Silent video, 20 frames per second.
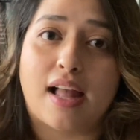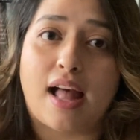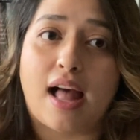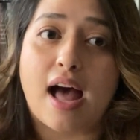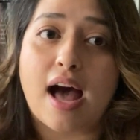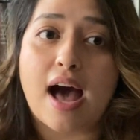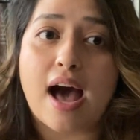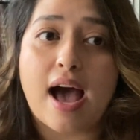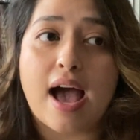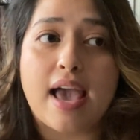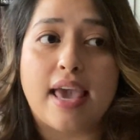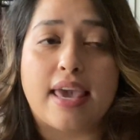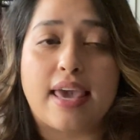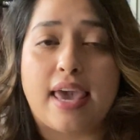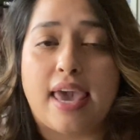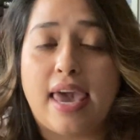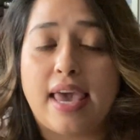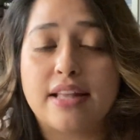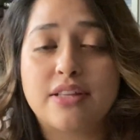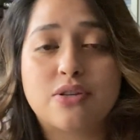I
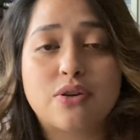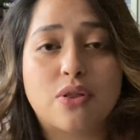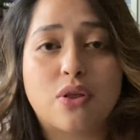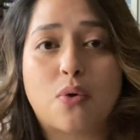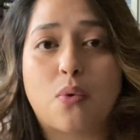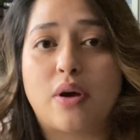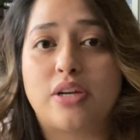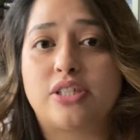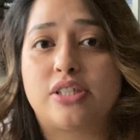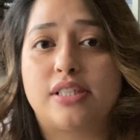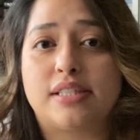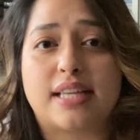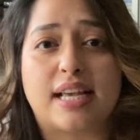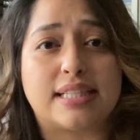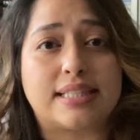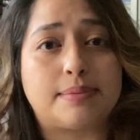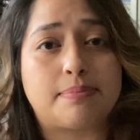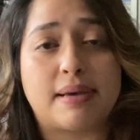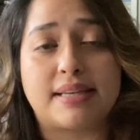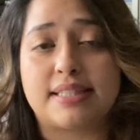answer the questions
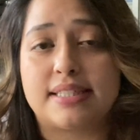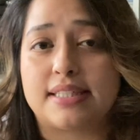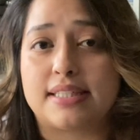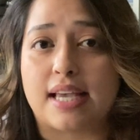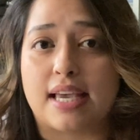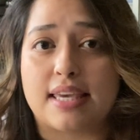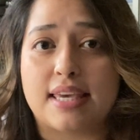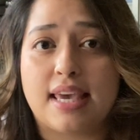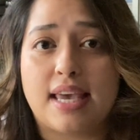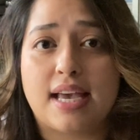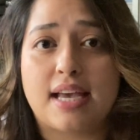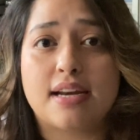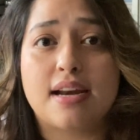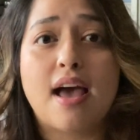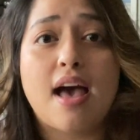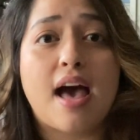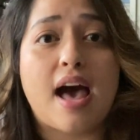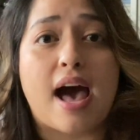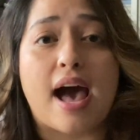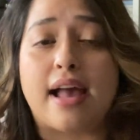as best as I can.
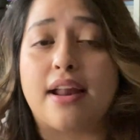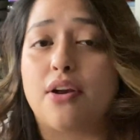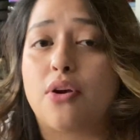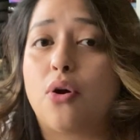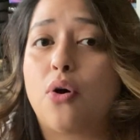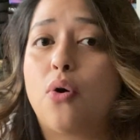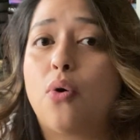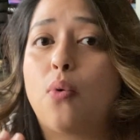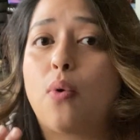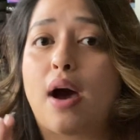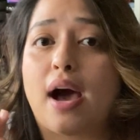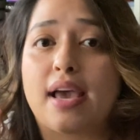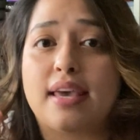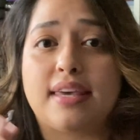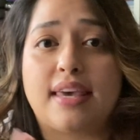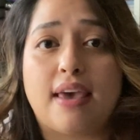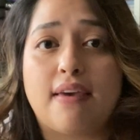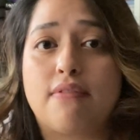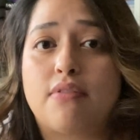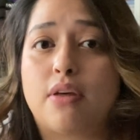I know I
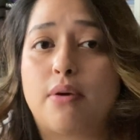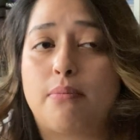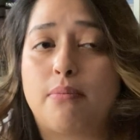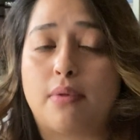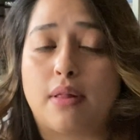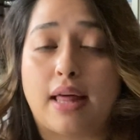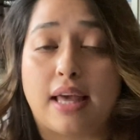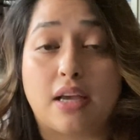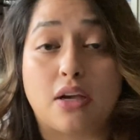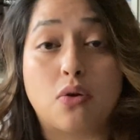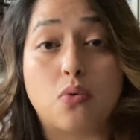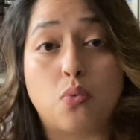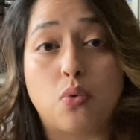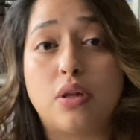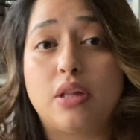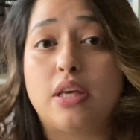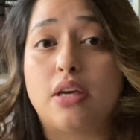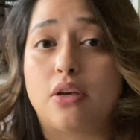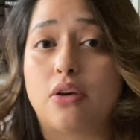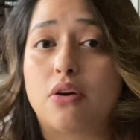gave them like
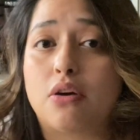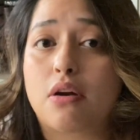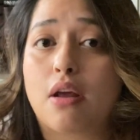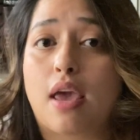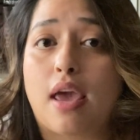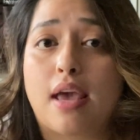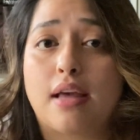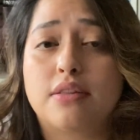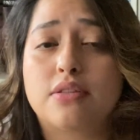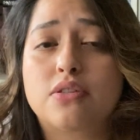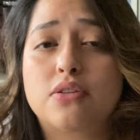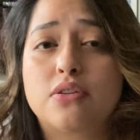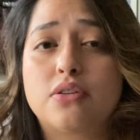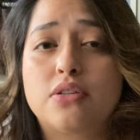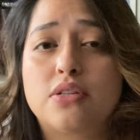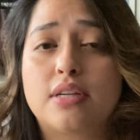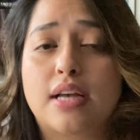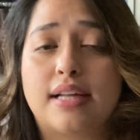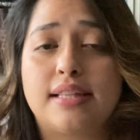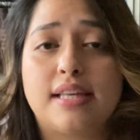really good
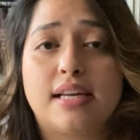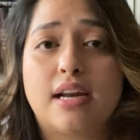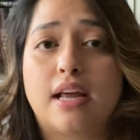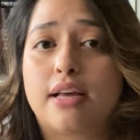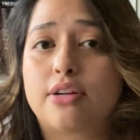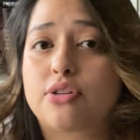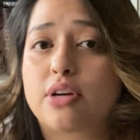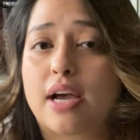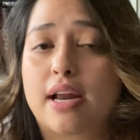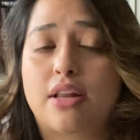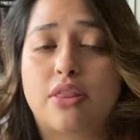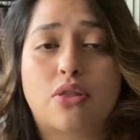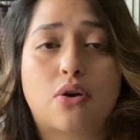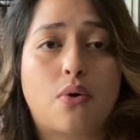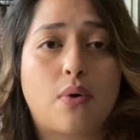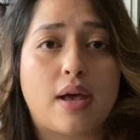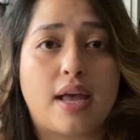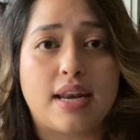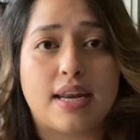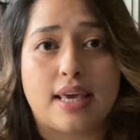answers. I did not try to
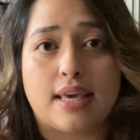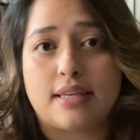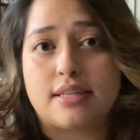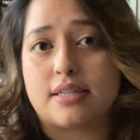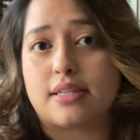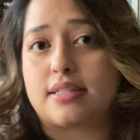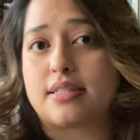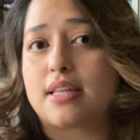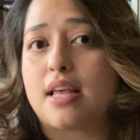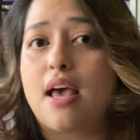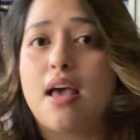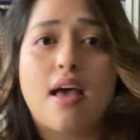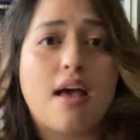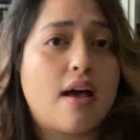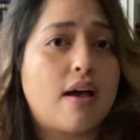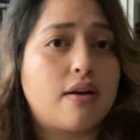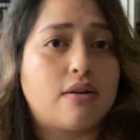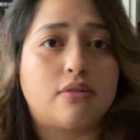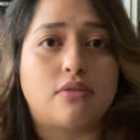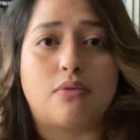throw any just
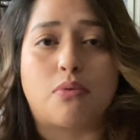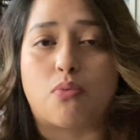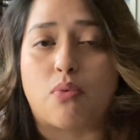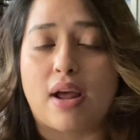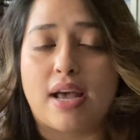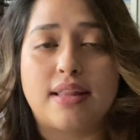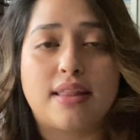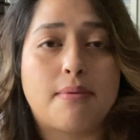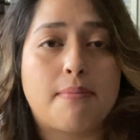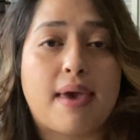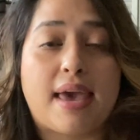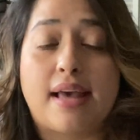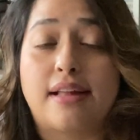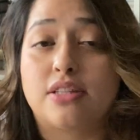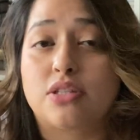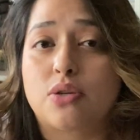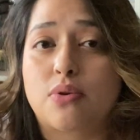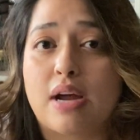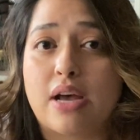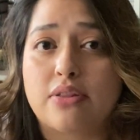random
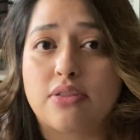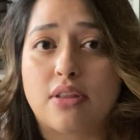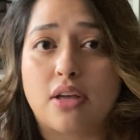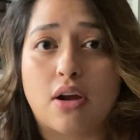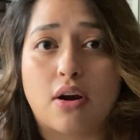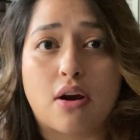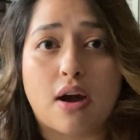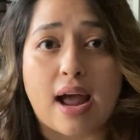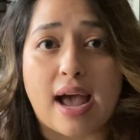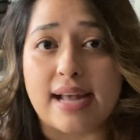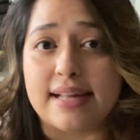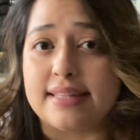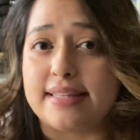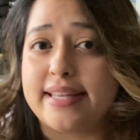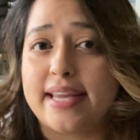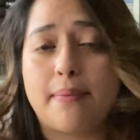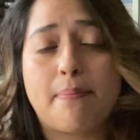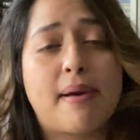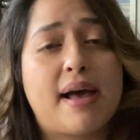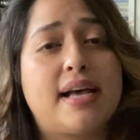answer out there. I
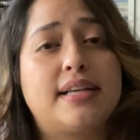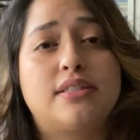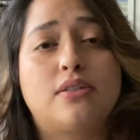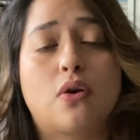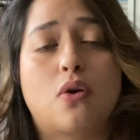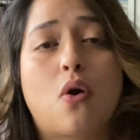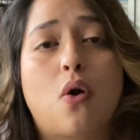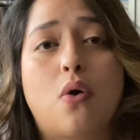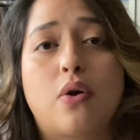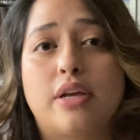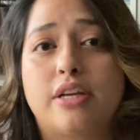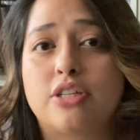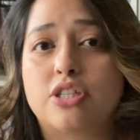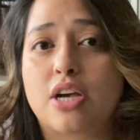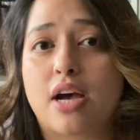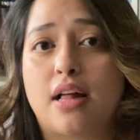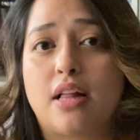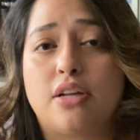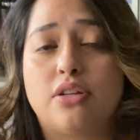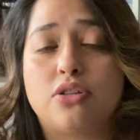did pass their coding
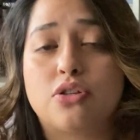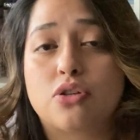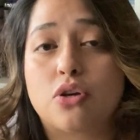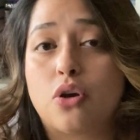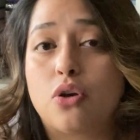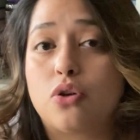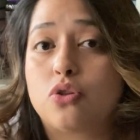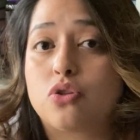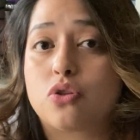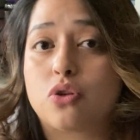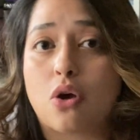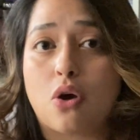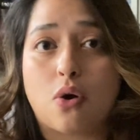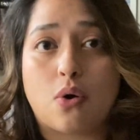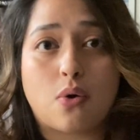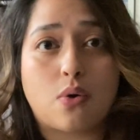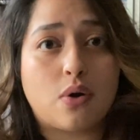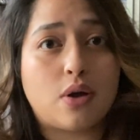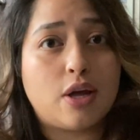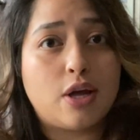challenge,
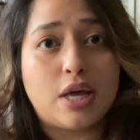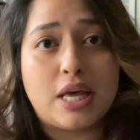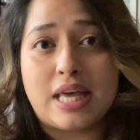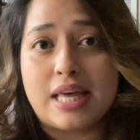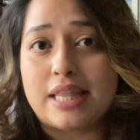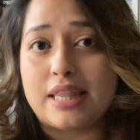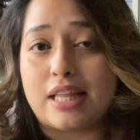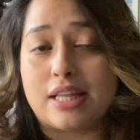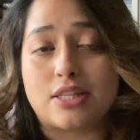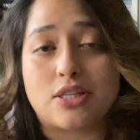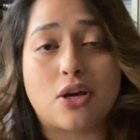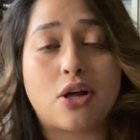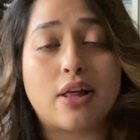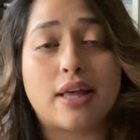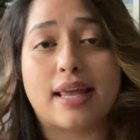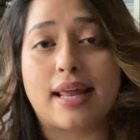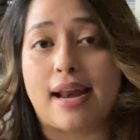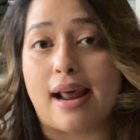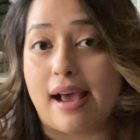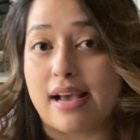so that's all I
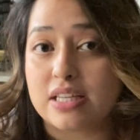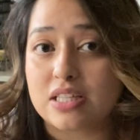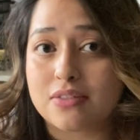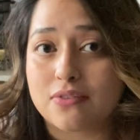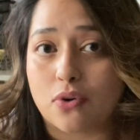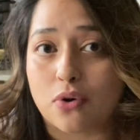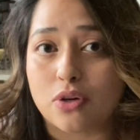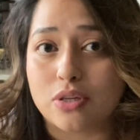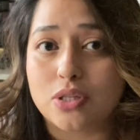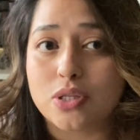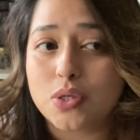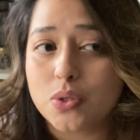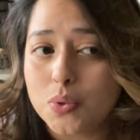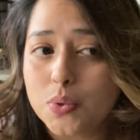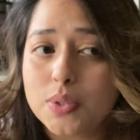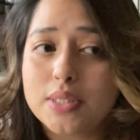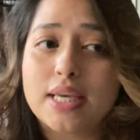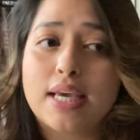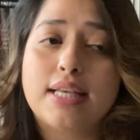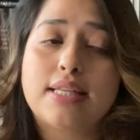can ask for.
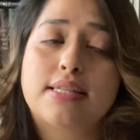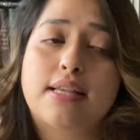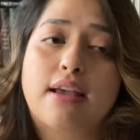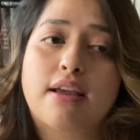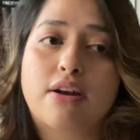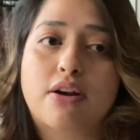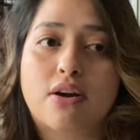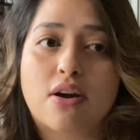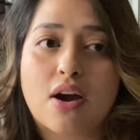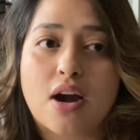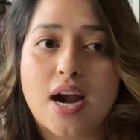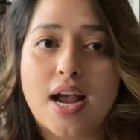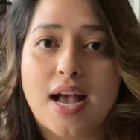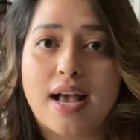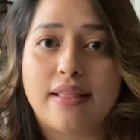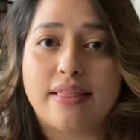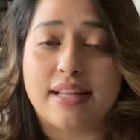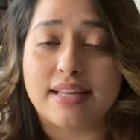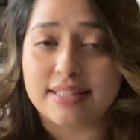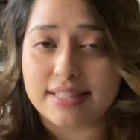2 days later,
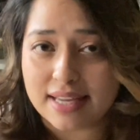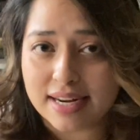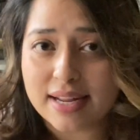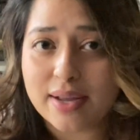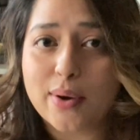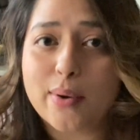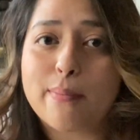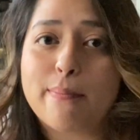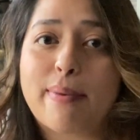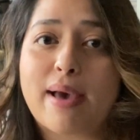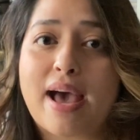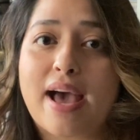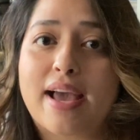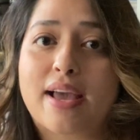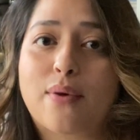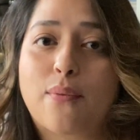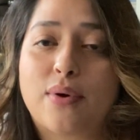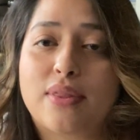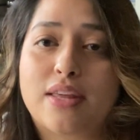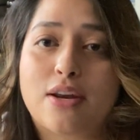they did come
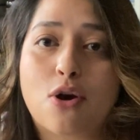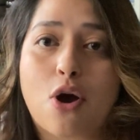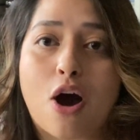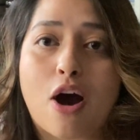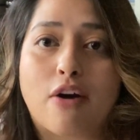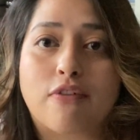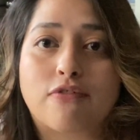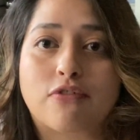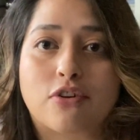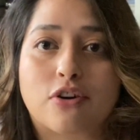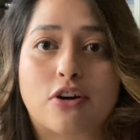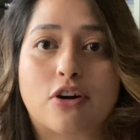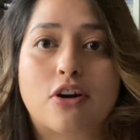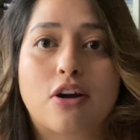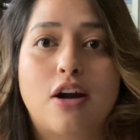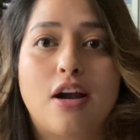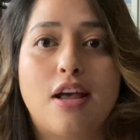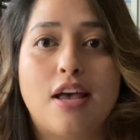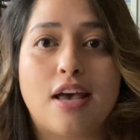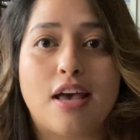back with an offer,
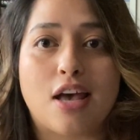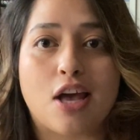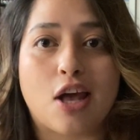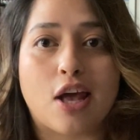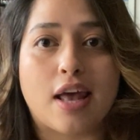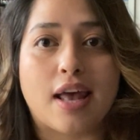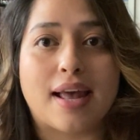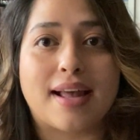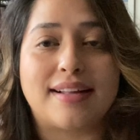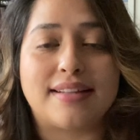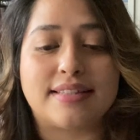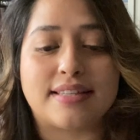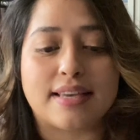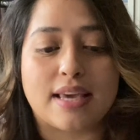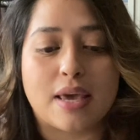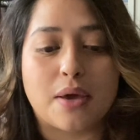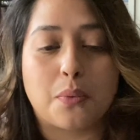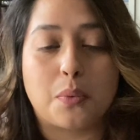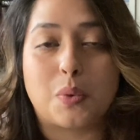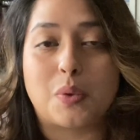and
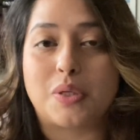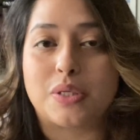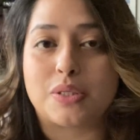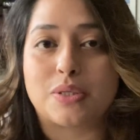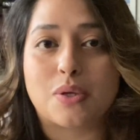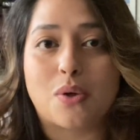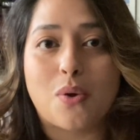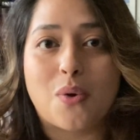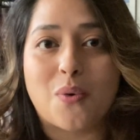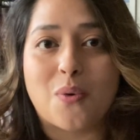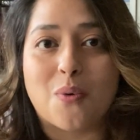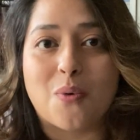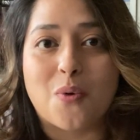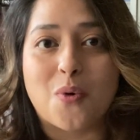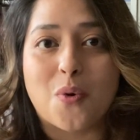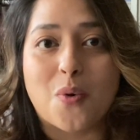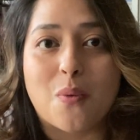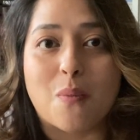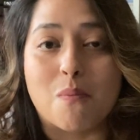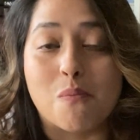it was
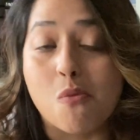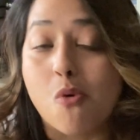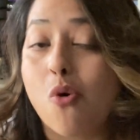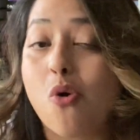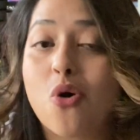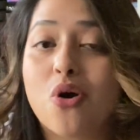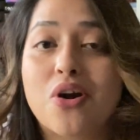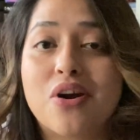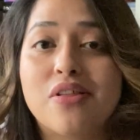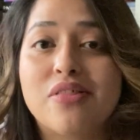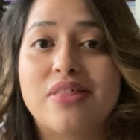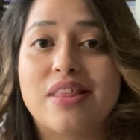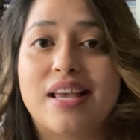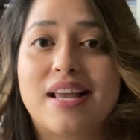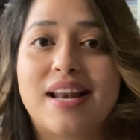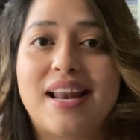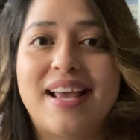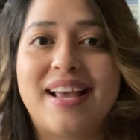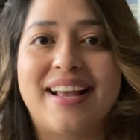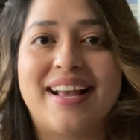more
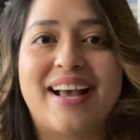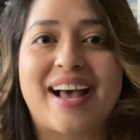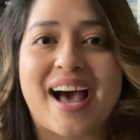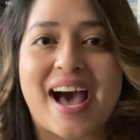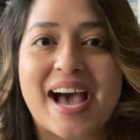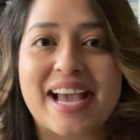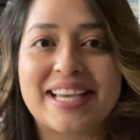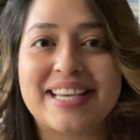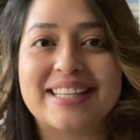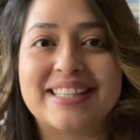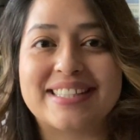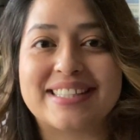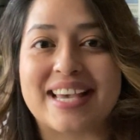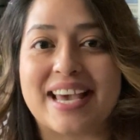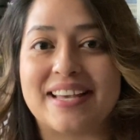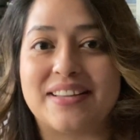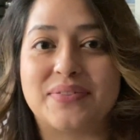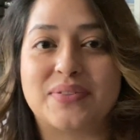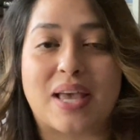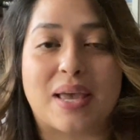than I can
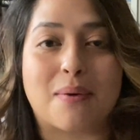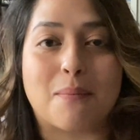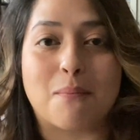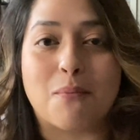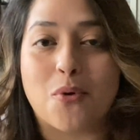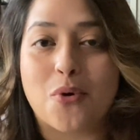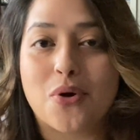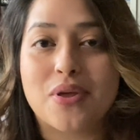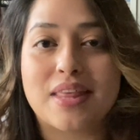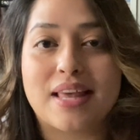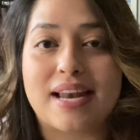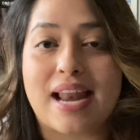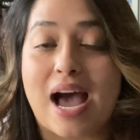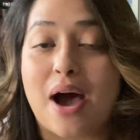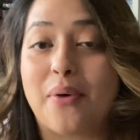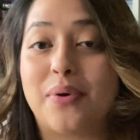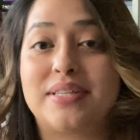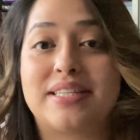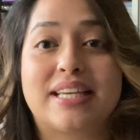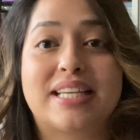say. It was like more than
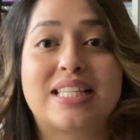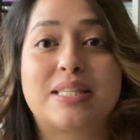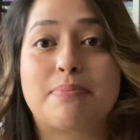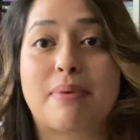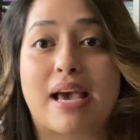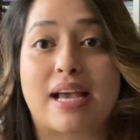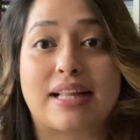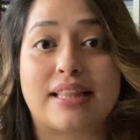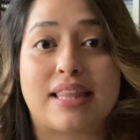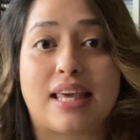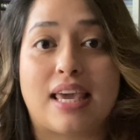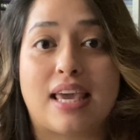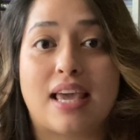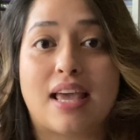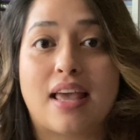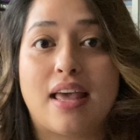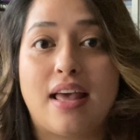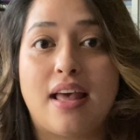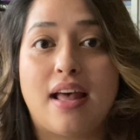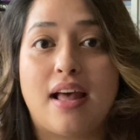I was expecting,